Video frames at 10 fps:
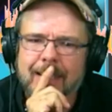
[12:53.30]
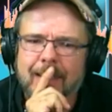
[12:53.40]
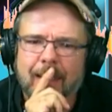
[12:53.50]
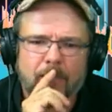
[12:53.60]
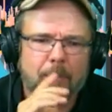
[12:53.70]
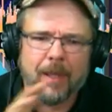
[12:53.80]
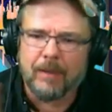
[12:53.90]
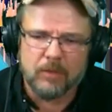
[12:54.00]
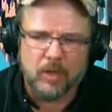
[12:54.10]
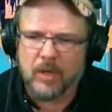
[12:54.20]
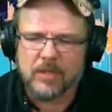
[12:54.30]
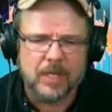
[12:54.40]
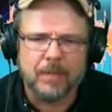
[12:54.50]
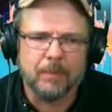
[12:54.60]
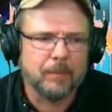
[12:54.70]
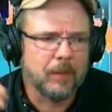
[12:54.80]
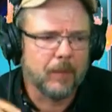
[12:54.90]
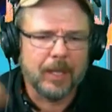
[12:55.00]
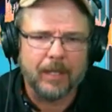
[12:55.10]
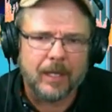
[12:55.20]
everybody, it was already set up. I mean,
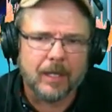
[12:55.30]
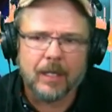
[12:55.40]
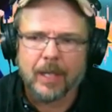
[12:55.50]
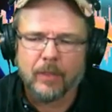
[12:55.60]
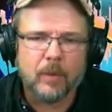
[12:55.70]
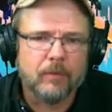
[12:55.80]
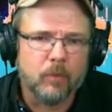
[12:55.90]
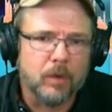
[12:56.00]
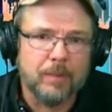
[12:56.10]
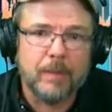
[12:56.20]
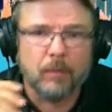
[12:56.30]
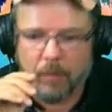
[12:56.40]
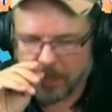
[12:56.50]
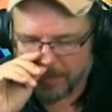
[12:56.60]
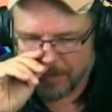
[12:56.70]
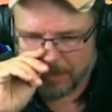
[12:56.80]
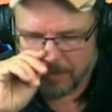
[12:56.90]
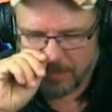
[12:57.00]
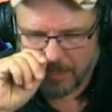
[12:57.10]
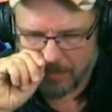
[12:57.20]
we had like 30, 40 people were
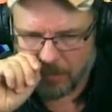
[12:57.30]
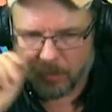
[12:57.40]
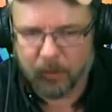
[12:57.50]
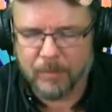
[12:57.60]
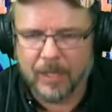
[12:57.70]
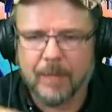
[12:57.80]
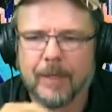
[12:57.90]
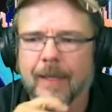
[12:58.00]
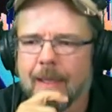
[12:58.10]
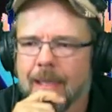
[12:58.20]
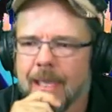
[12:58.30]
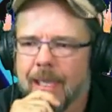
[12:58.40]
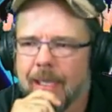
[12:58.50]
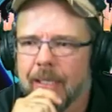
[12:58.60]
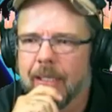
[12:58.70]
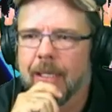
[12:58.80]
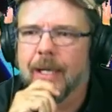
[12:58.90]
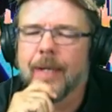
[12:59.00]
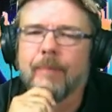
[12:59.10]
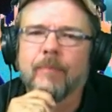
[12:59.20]
coming. Were going to be coming.
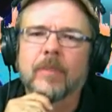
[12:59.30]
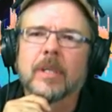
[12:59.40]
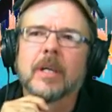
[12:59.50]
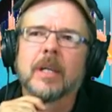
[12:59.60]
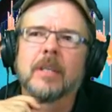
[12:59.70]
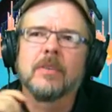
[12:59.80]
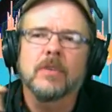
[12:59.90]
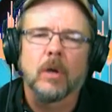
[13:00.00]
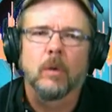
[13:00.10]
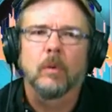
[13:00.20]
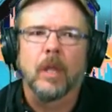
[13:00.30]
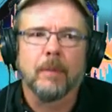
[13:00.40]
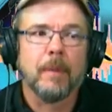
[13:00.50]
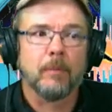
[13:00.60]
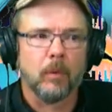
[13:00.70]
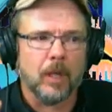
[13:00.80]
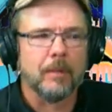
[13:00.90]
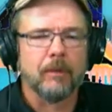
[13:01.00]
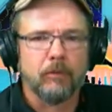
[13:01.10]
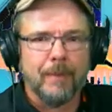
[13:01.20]
And so a lot of people were
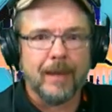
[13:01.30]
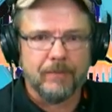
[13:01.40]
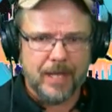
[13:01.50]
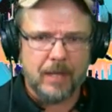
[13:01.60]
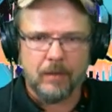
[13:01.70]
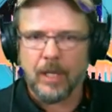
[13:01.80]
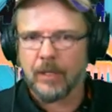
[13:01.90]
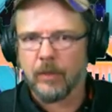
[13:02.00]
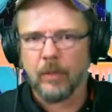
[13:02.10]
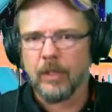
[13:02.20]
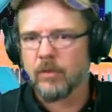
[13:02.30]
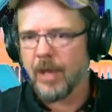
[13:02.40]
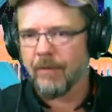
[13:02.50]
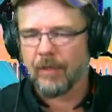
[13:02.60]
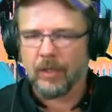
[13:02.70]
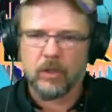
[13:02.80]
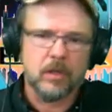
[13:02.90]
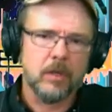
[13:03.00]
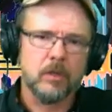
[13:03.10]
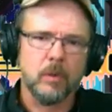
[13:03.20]
coming from out of town, like literally driving
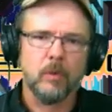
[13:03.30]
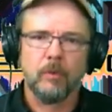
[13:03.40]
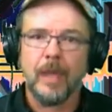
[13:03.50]
2-3